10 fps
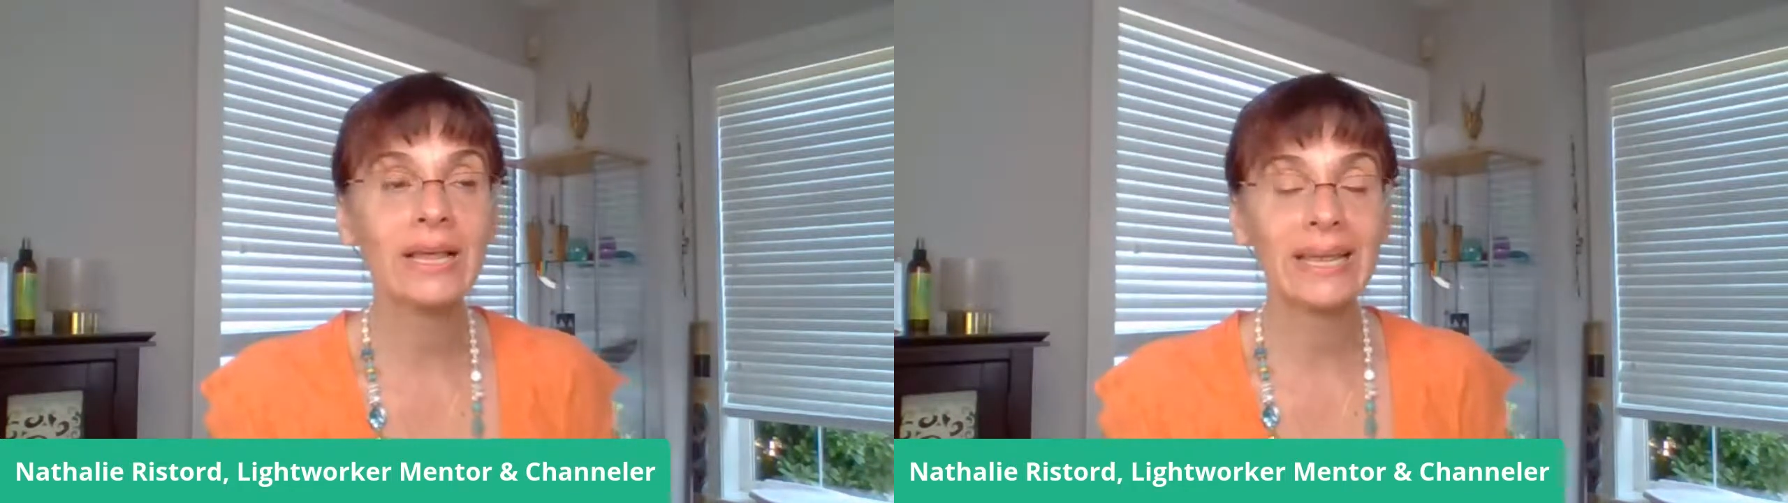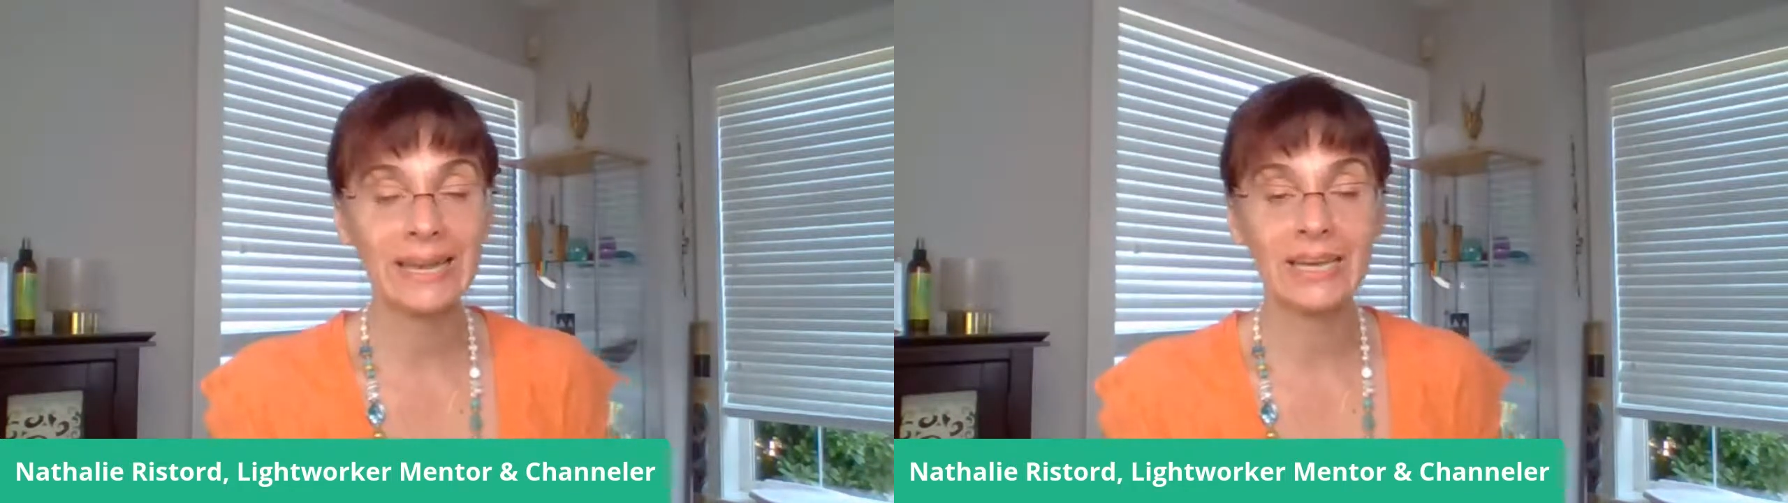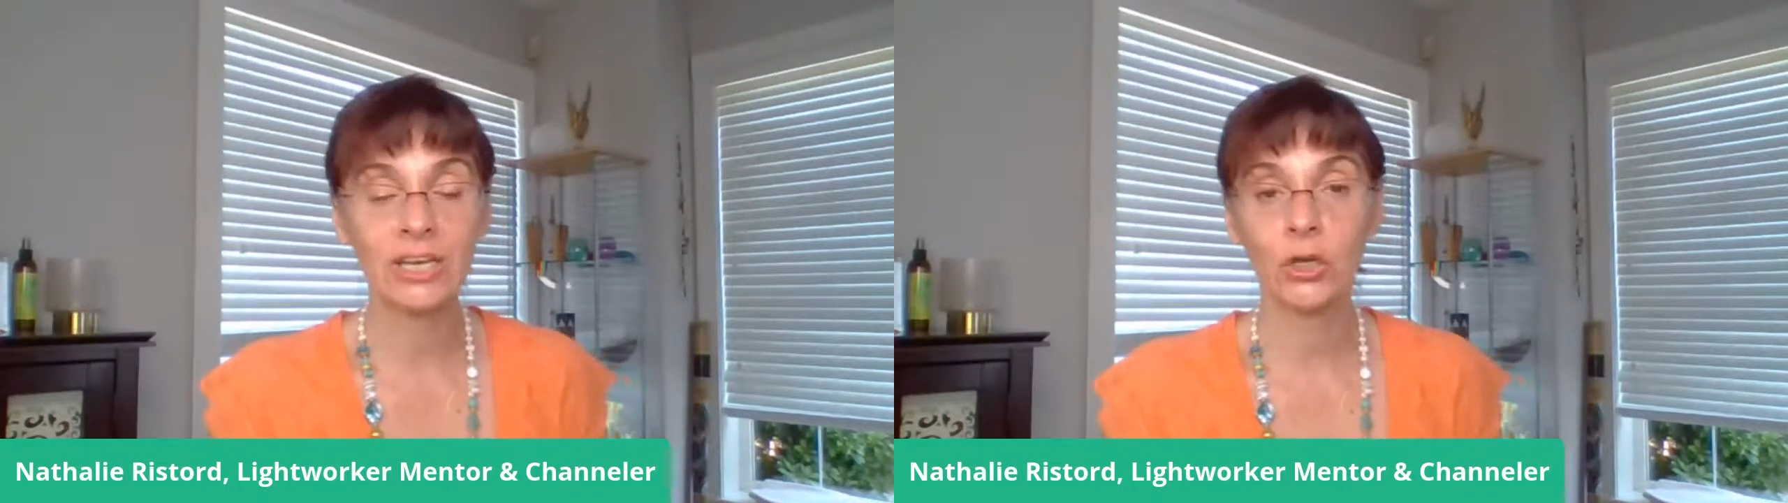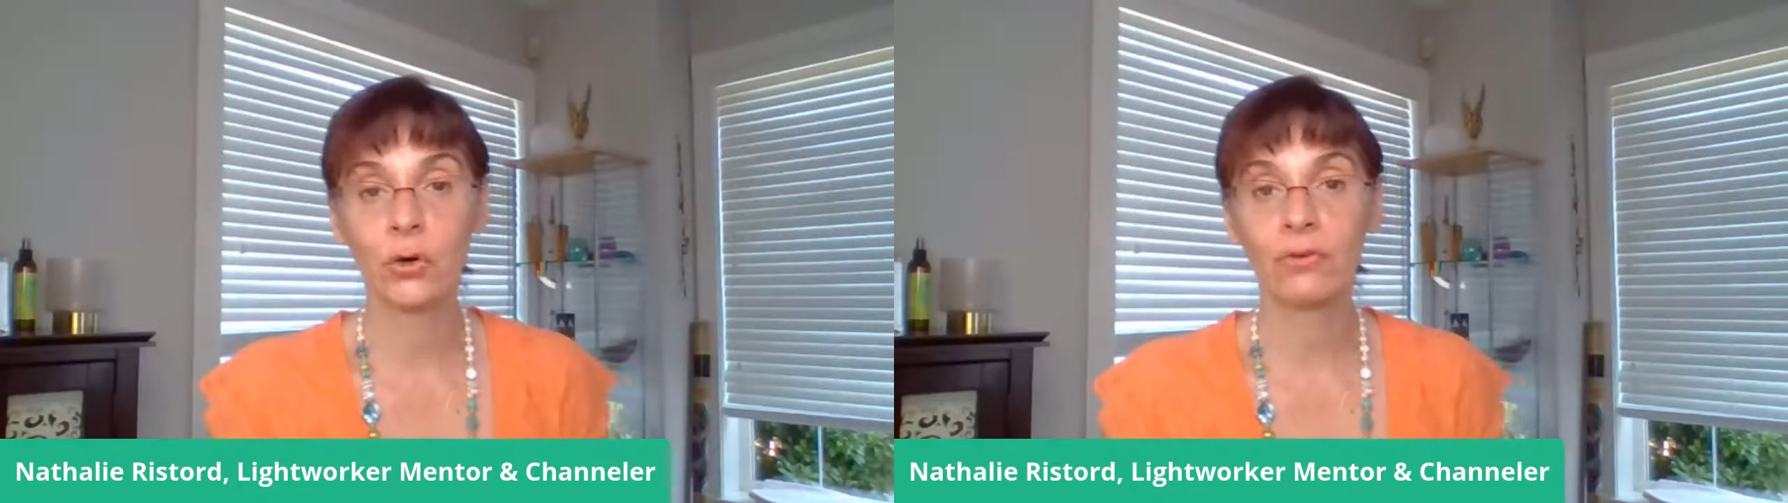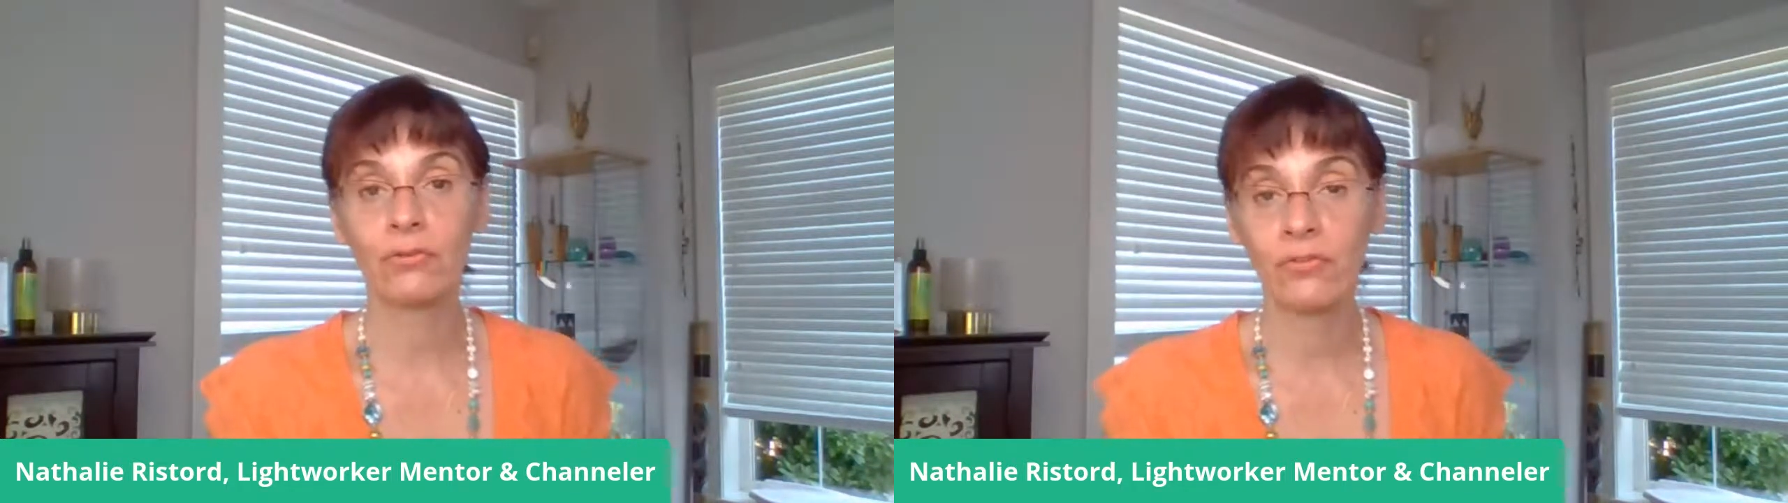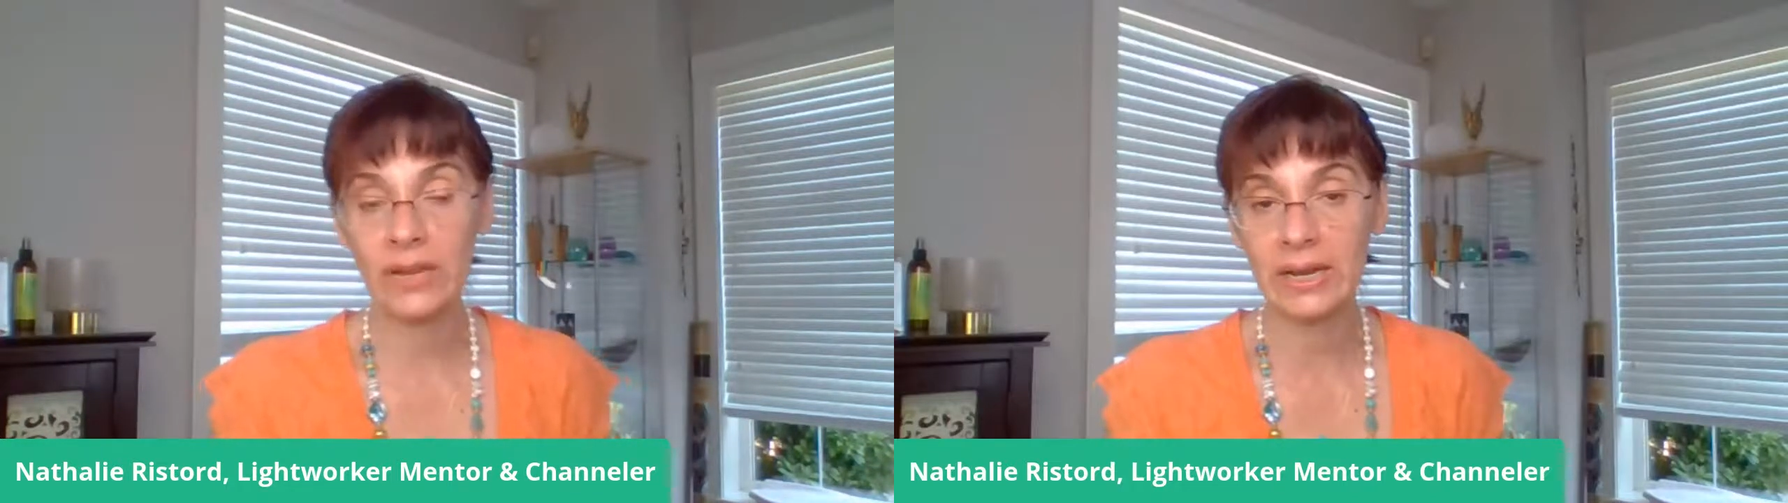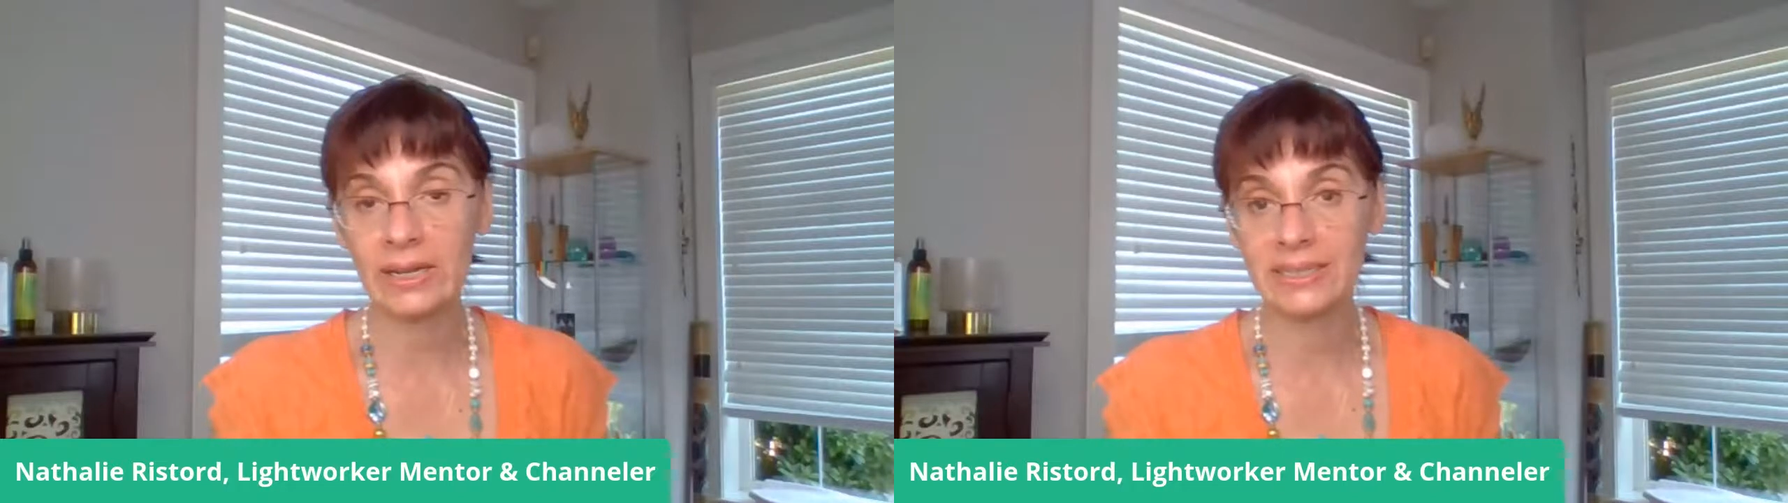in your field,